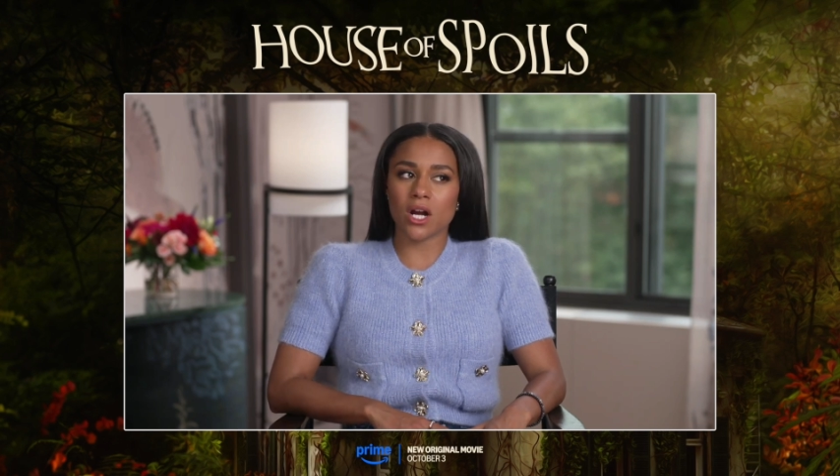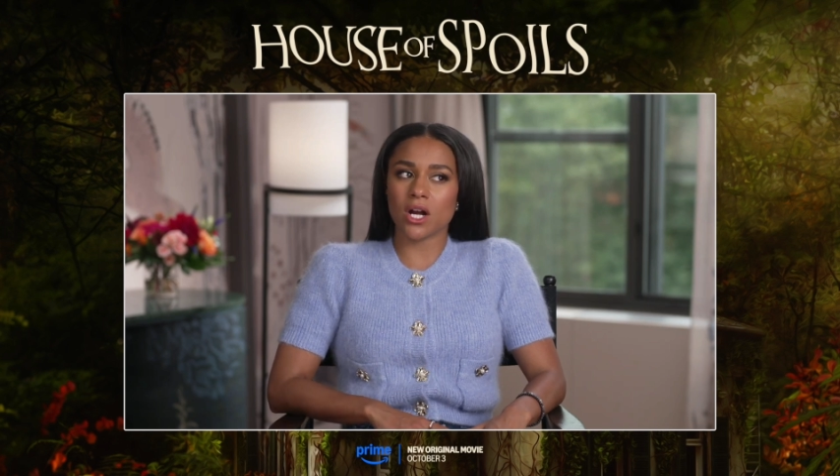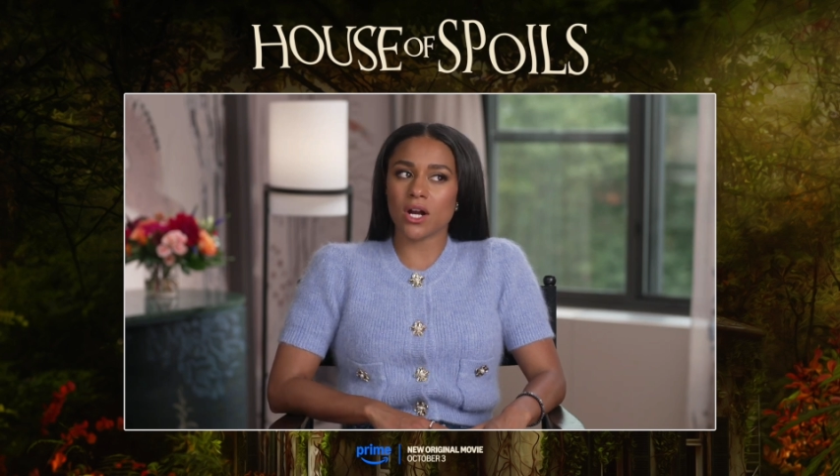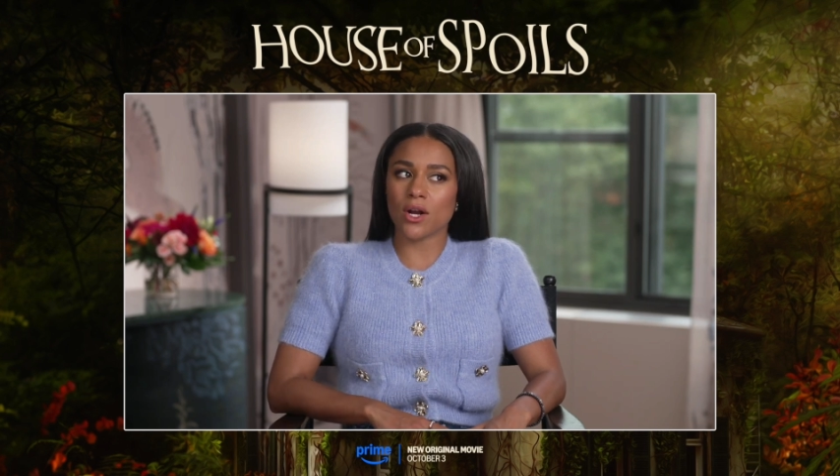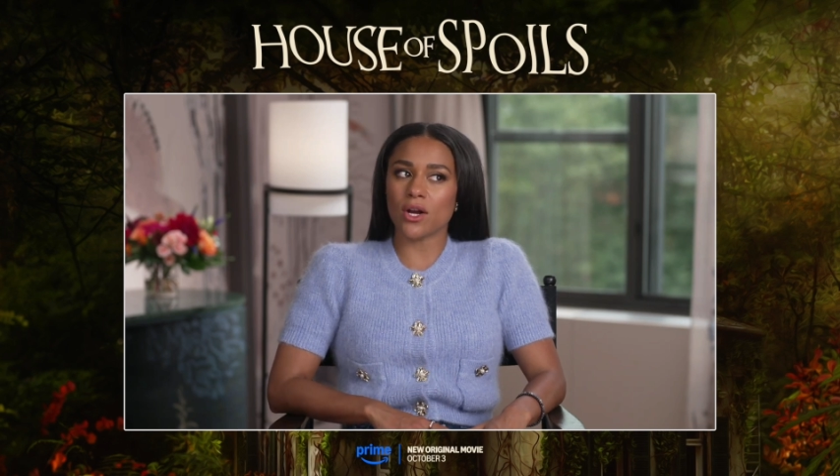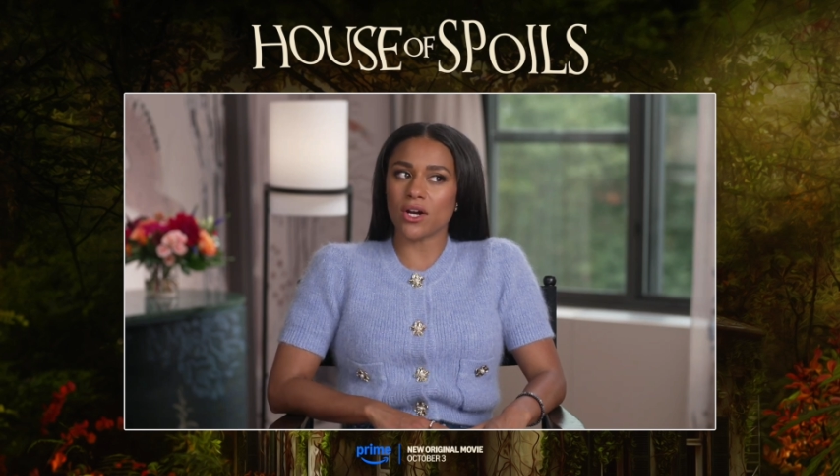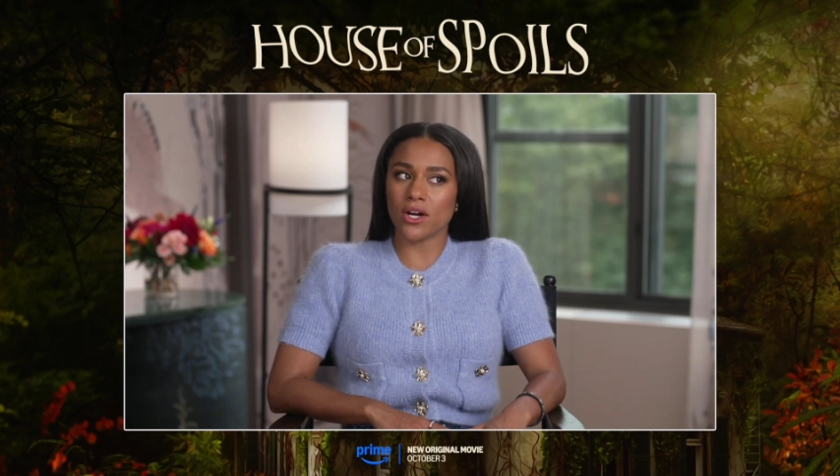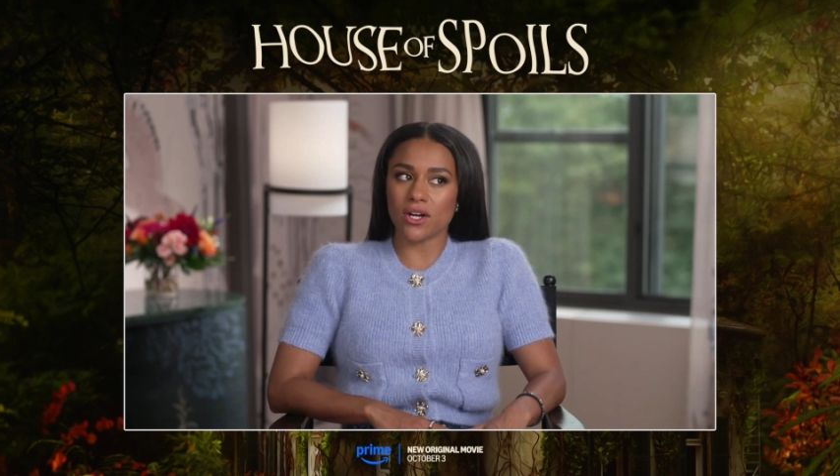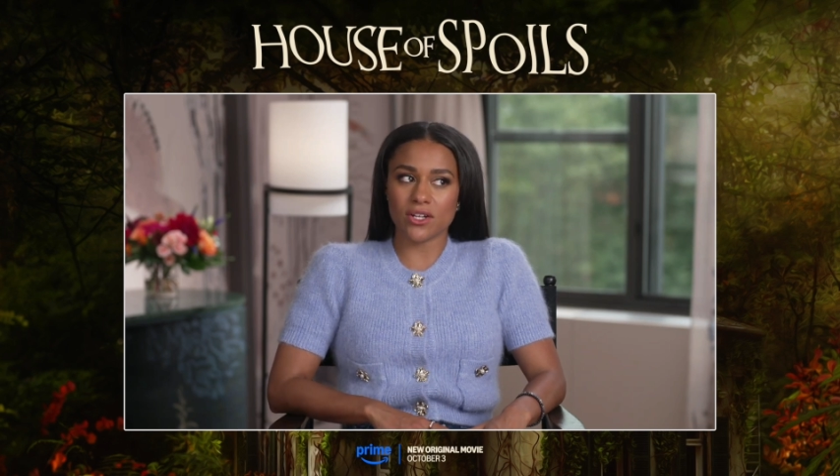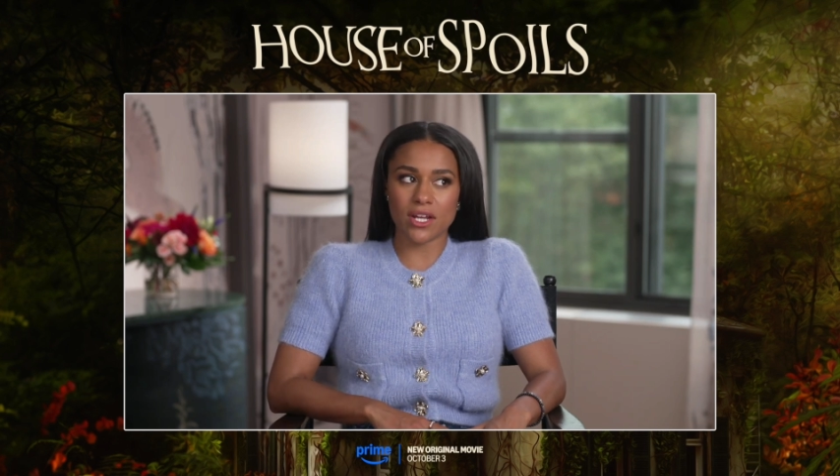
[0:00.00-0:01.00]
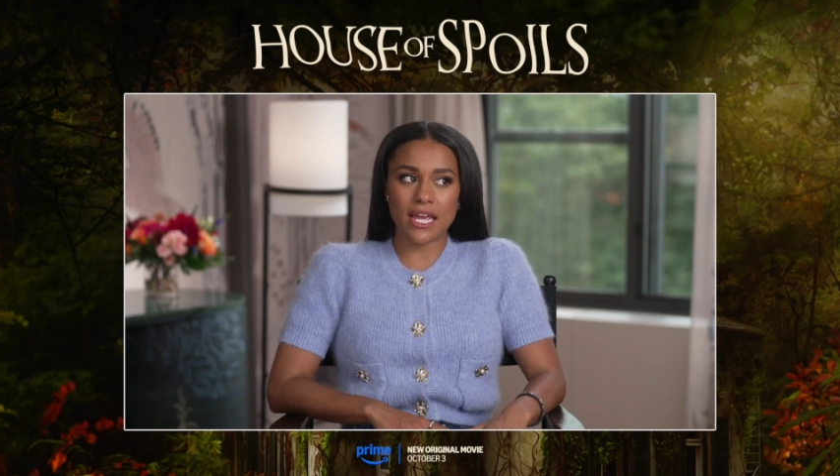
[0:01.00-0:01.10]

are good,